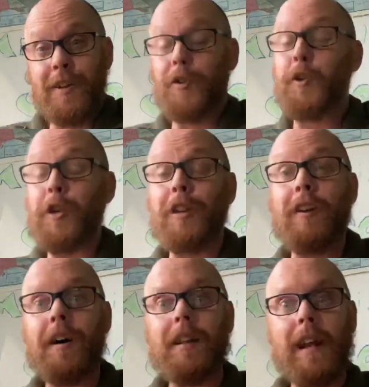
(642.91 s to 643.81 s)
Good
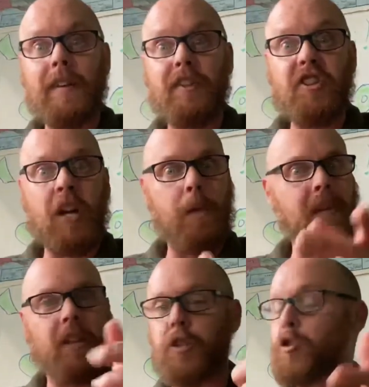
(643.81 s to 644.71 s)
luck, ladies and gentlemen.
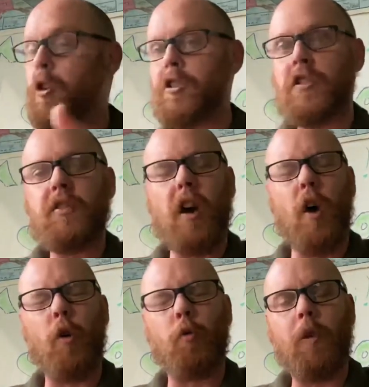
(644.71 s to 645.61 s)
The instructions
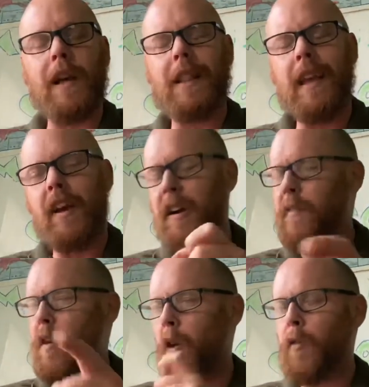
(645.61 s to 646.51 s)
are right there, and
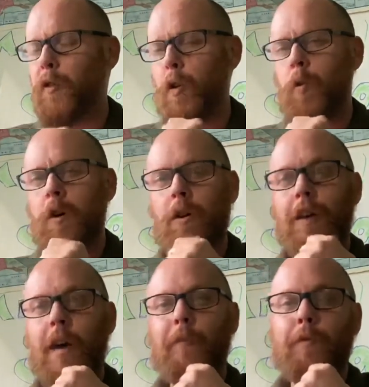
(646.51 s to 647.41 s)
I've also
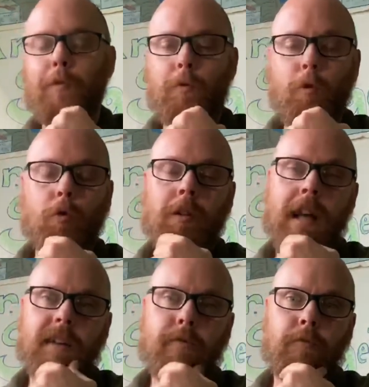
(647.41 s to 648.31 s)
I've Google
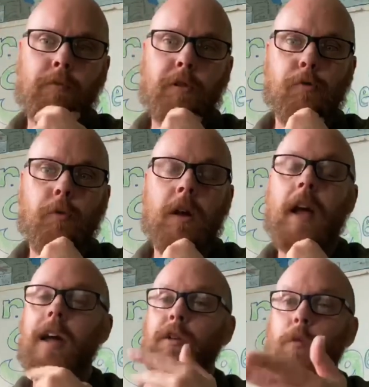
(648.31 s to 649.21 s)
Classroom you
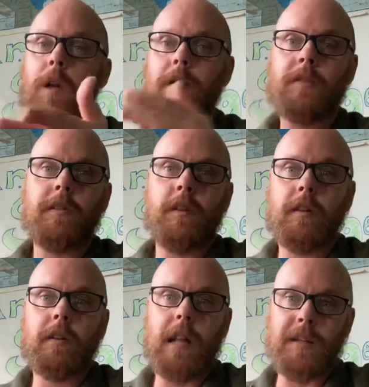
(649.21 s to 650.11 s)
as well as
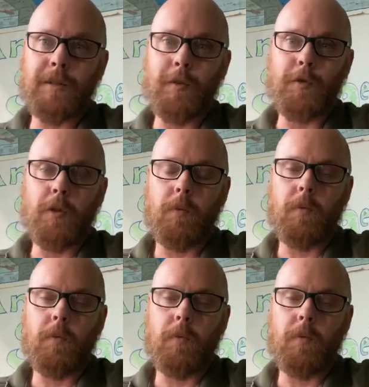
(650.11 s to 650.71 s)
Class Dojo.